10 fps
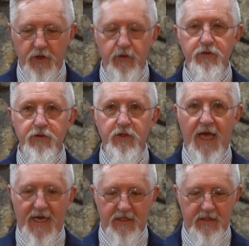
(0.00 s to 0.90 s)
you to
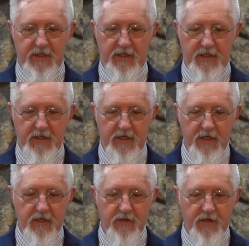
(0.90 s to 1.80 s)
Galilee.
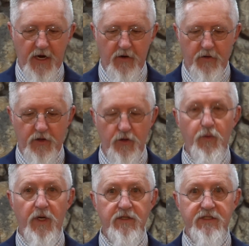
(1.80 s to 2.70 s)
There you
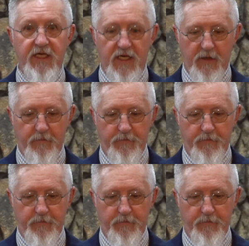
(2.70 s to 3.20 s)
will see him.